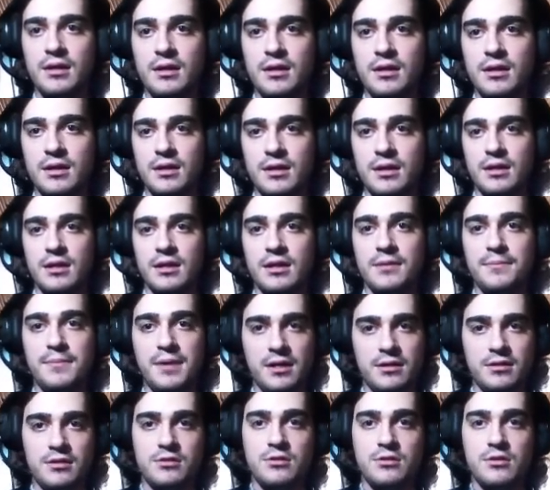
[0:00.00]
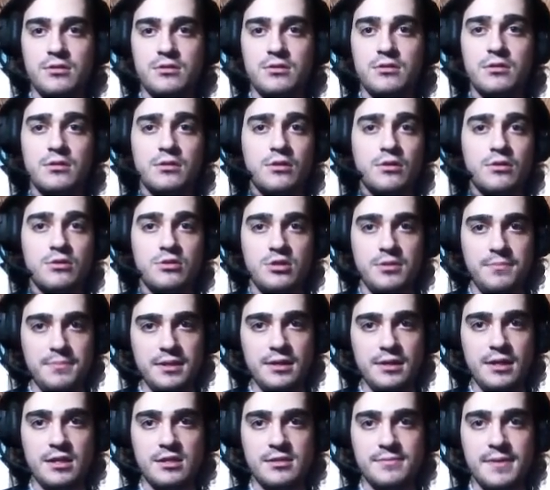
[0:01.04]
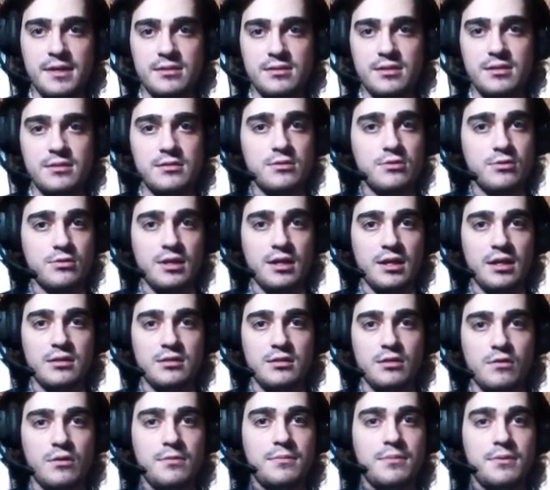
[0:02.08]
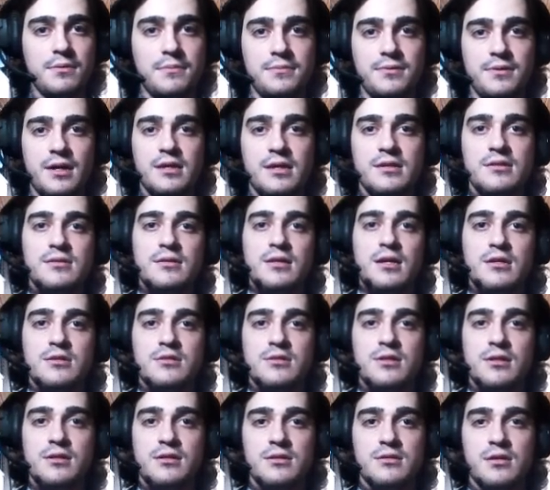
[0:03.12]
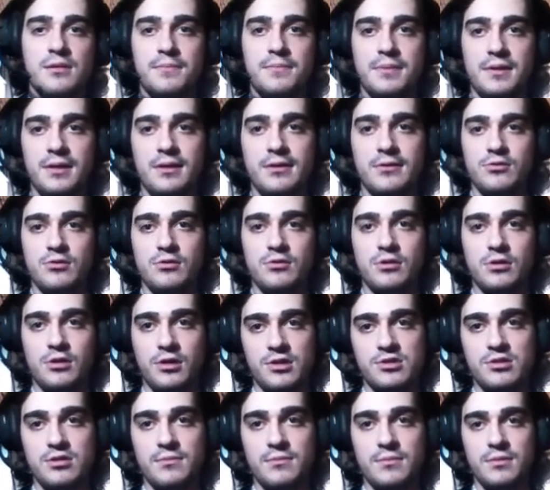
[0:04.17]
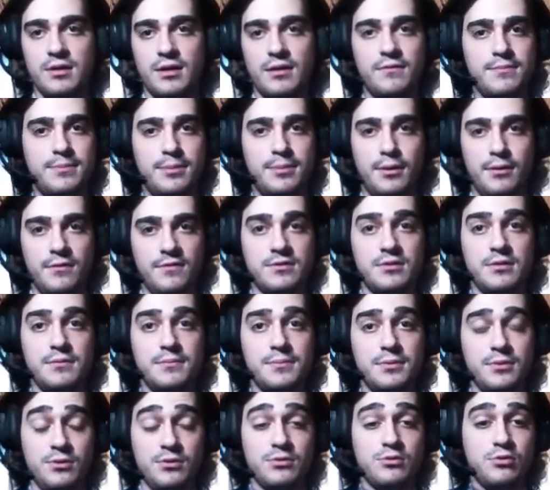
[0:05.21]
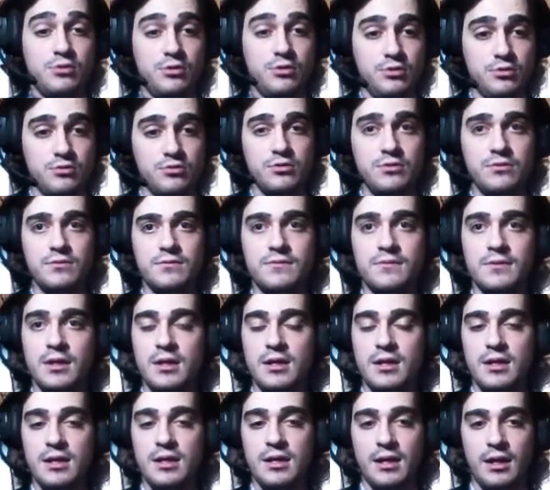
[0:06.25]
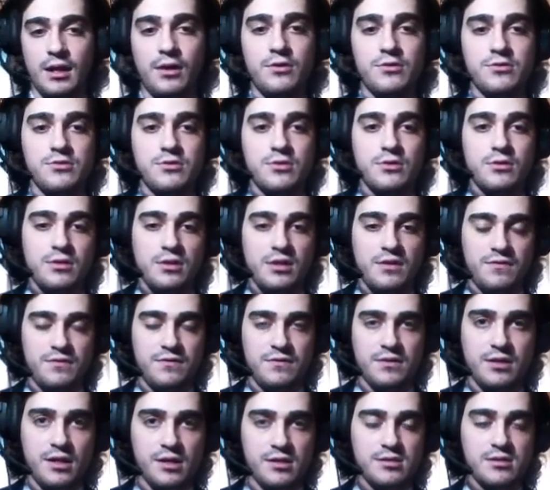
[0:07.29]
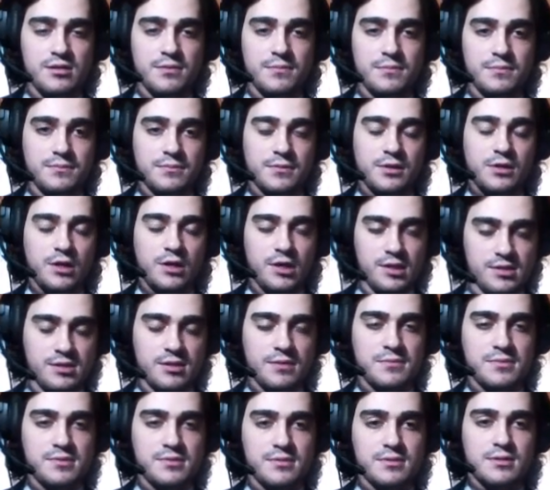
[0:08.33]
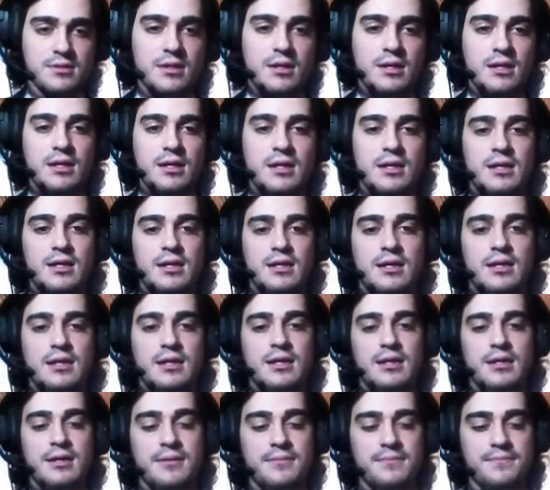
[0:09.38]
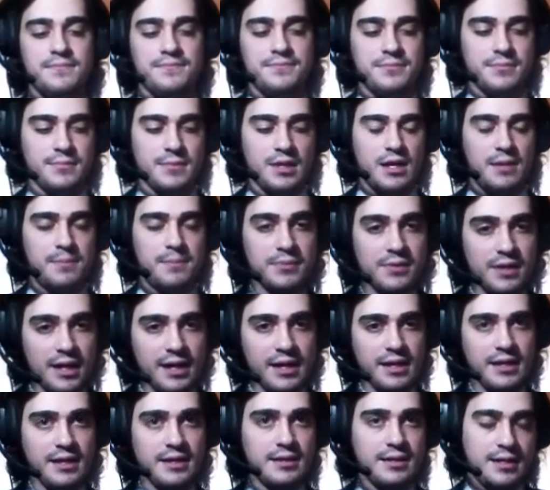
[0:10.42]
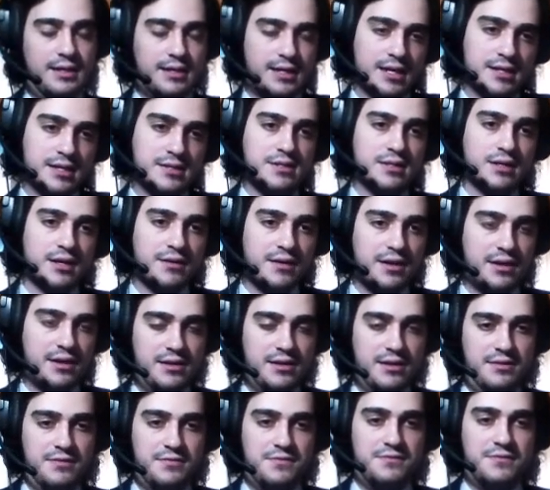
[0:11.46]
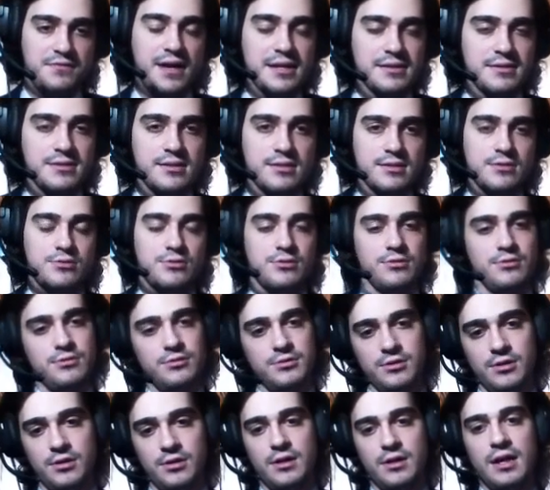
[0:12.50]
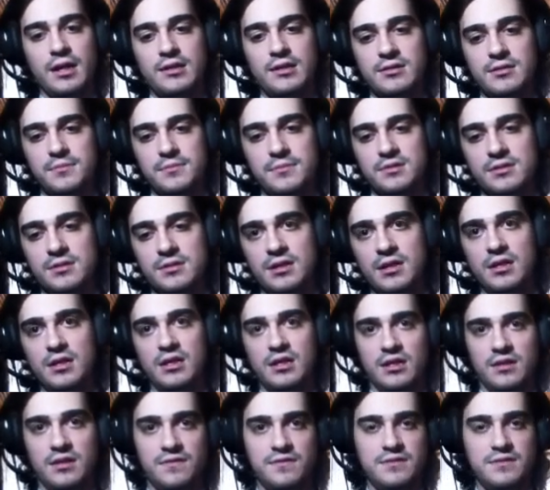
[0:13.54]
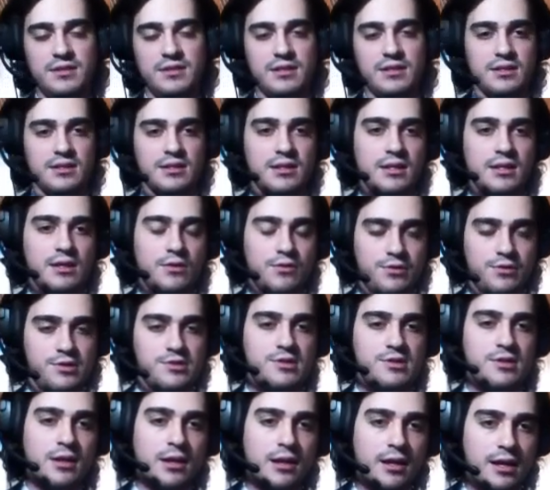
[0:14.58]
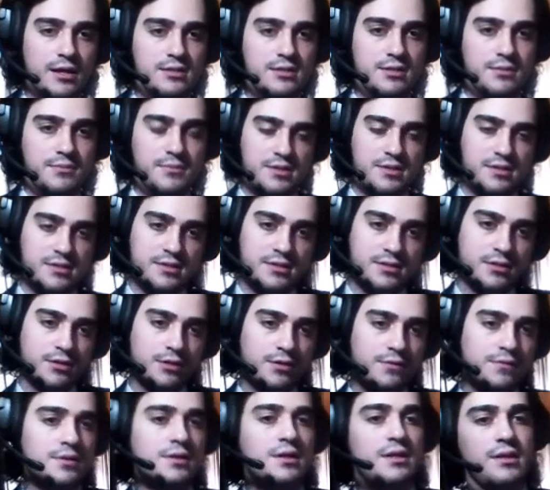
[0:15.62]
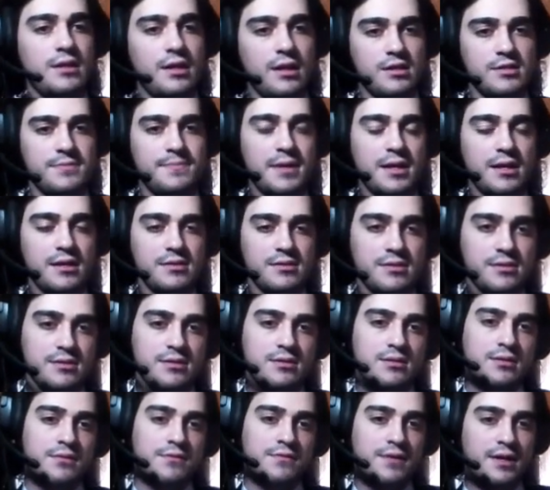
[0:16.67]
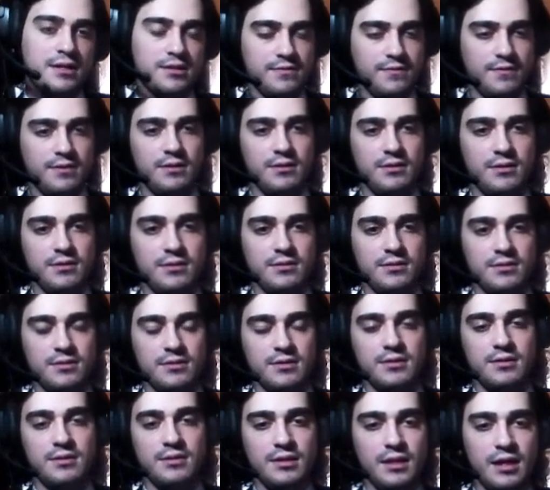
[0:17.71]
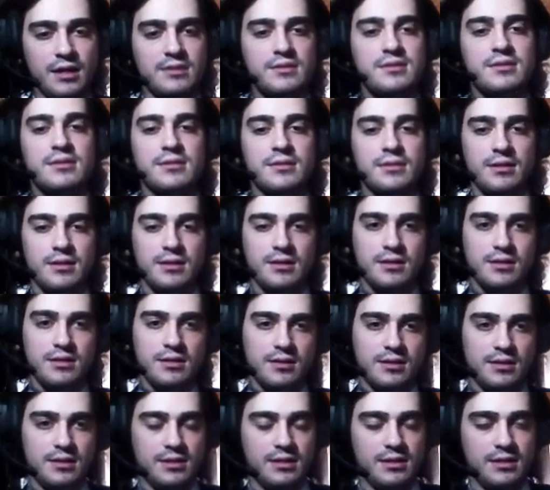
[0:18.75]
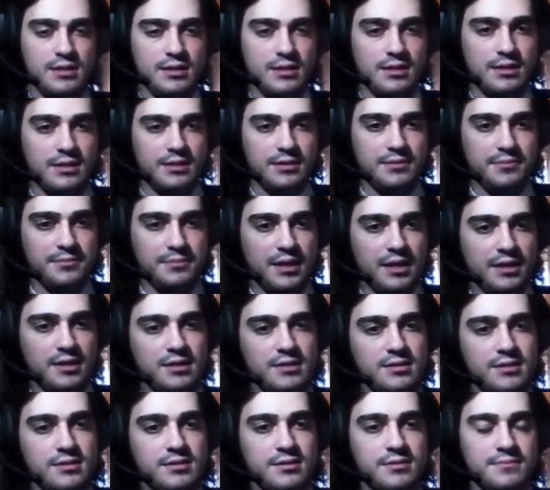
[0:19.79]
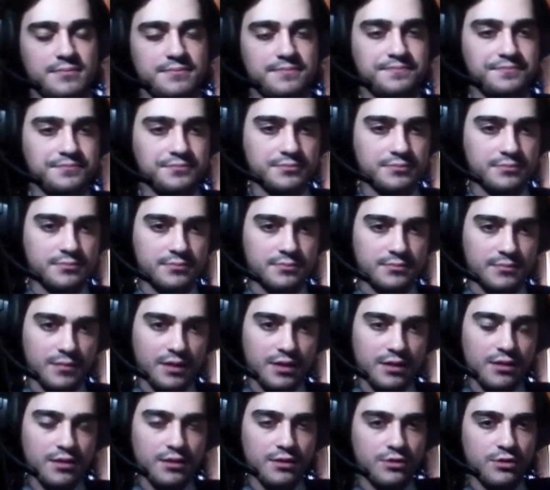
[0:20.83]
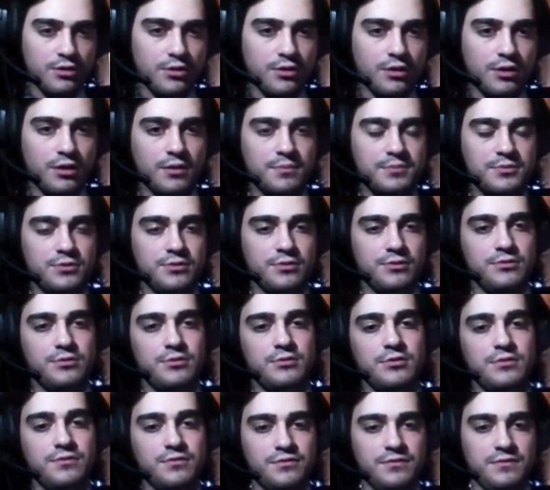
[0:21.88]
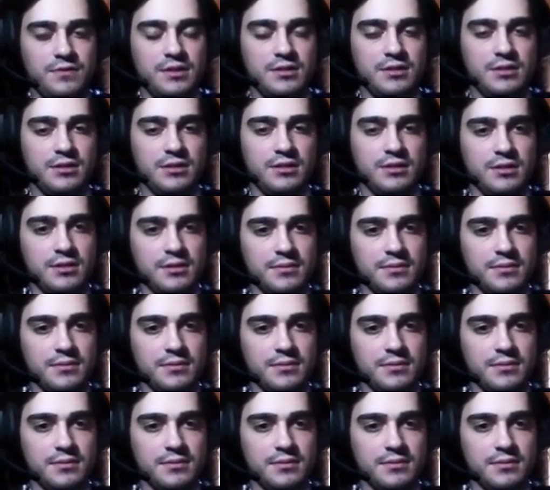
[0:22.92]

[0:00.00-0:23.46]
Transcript: By reducing your shipping expenses, you can develop a price range that is appealing to the customer and profitable too. And also, if the customs apply an extra VAT to your items, if the original item is lower in expense, the VAT will not make it go up through the roof with the